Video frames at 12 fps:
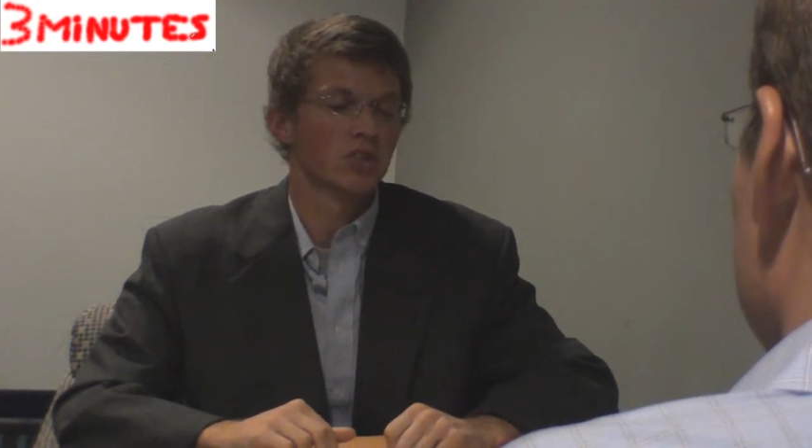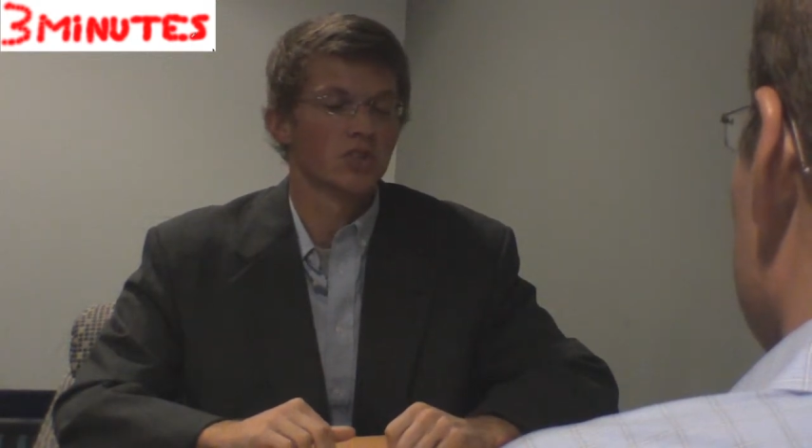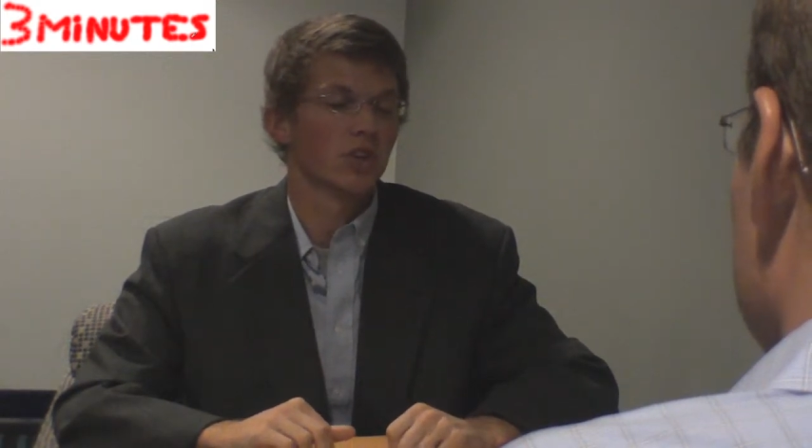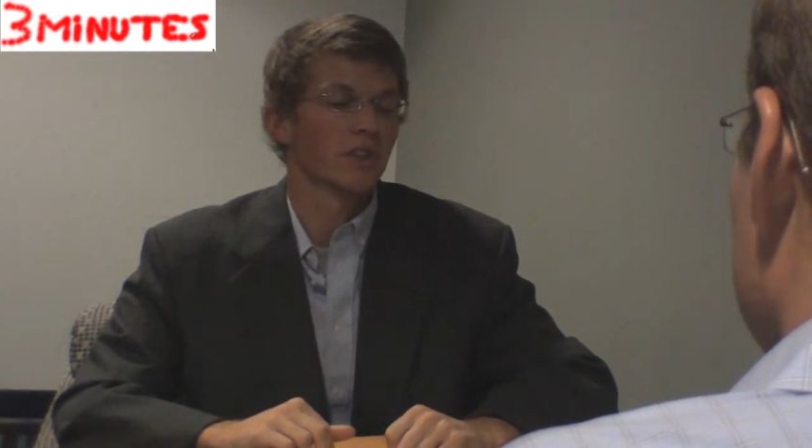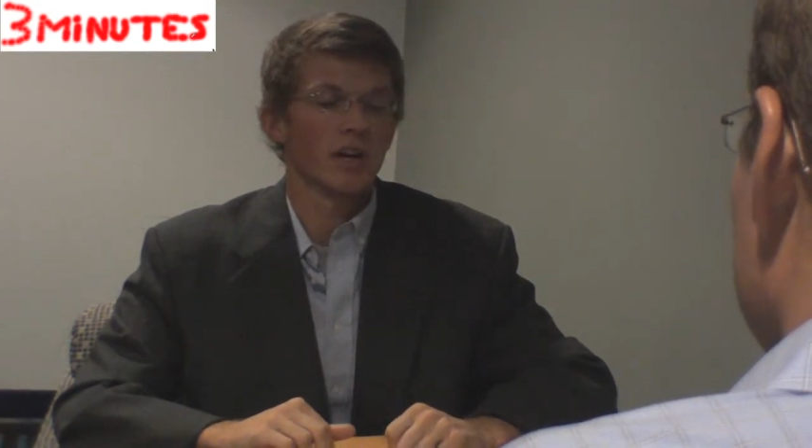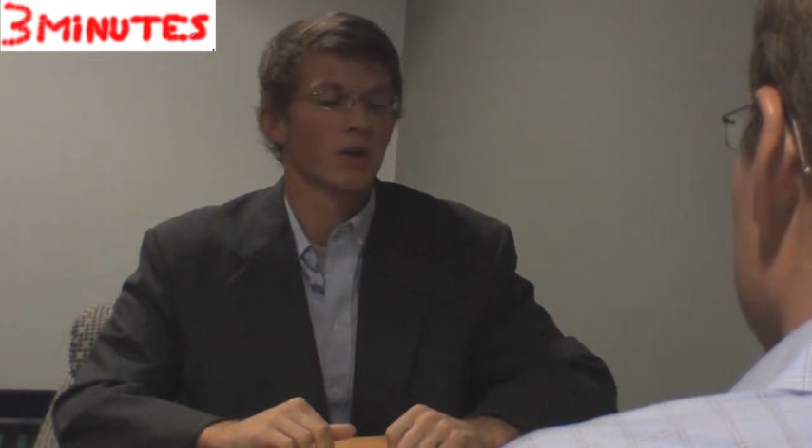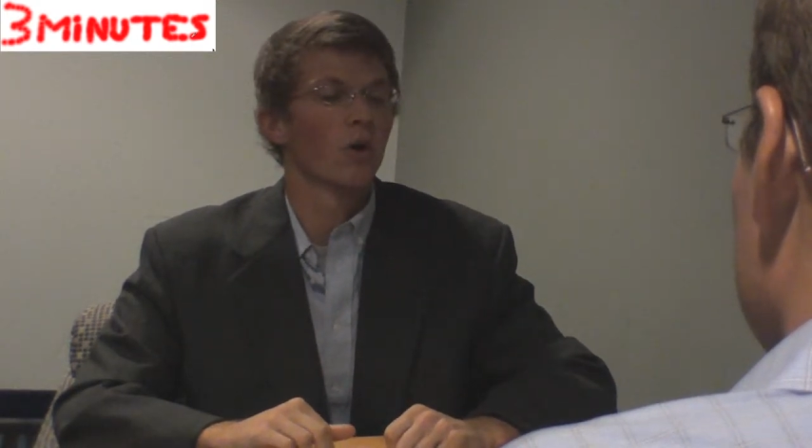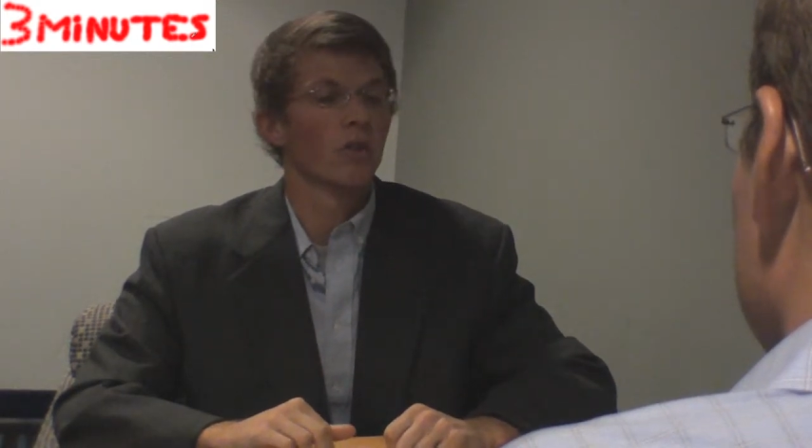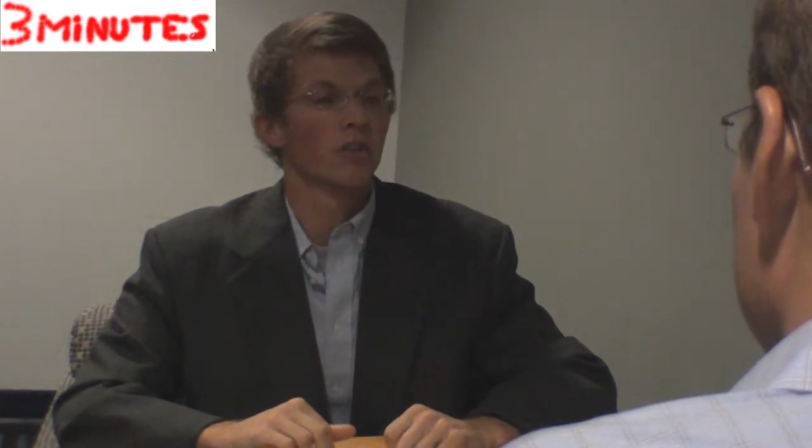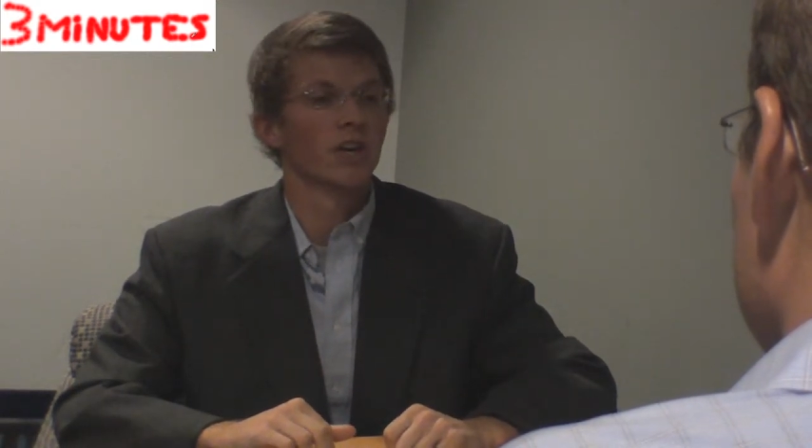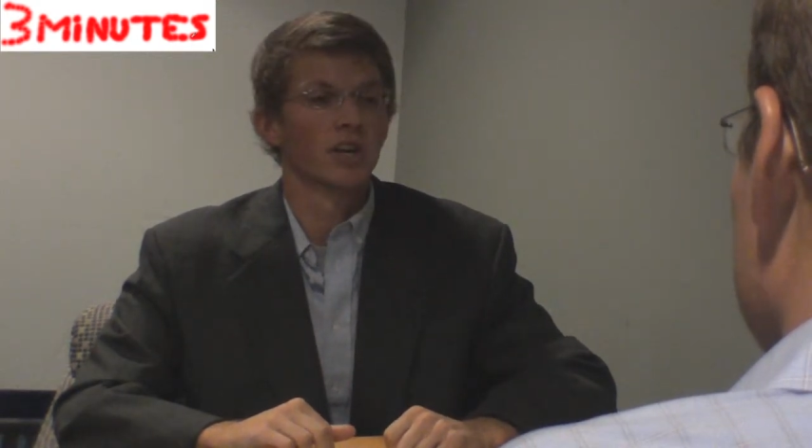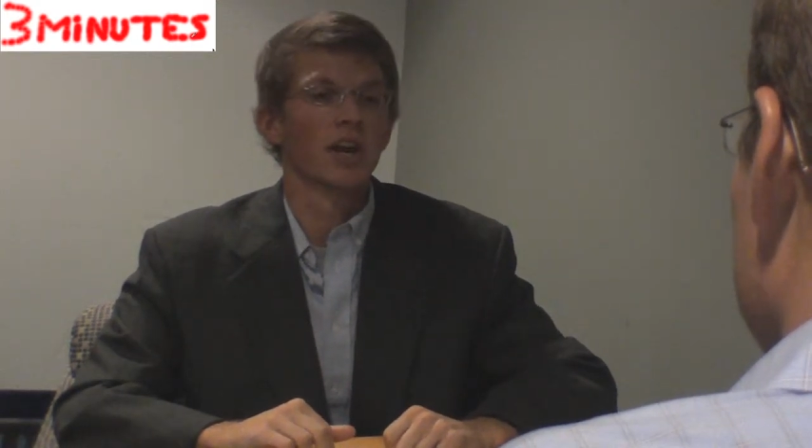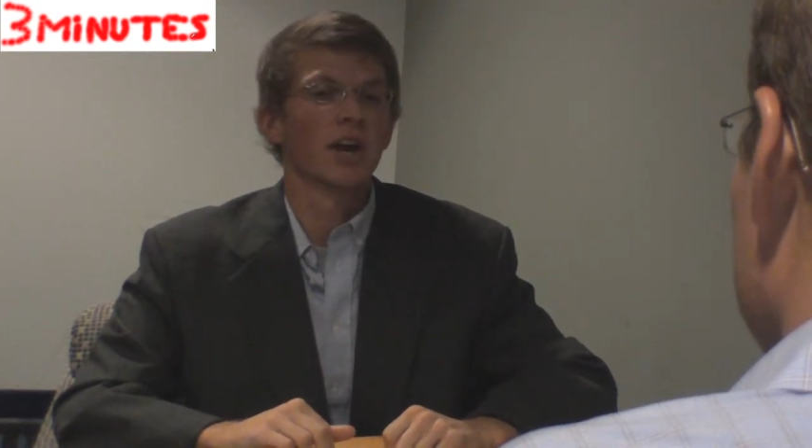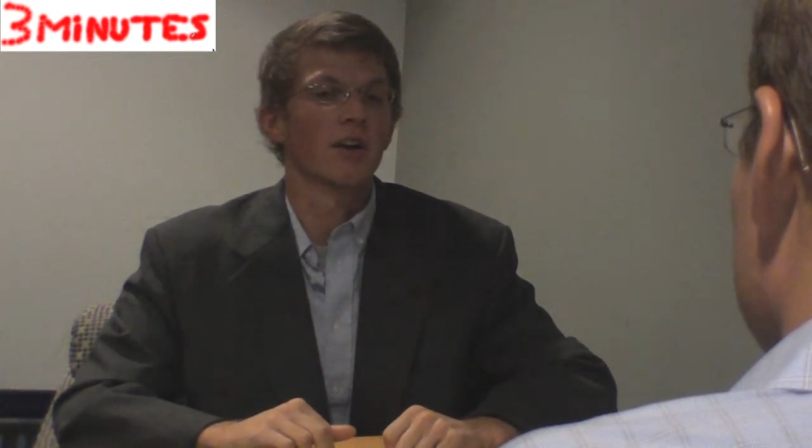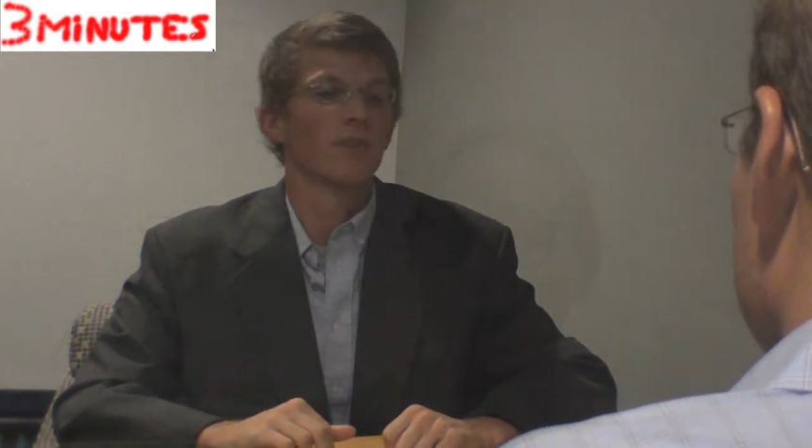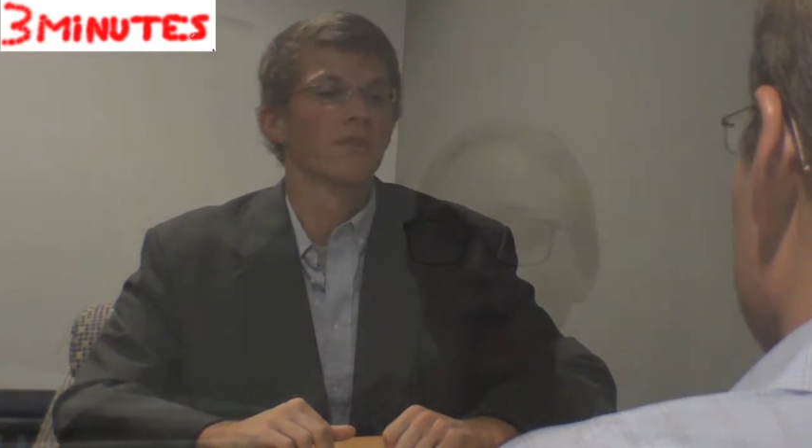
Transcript: to shut that whole thing down.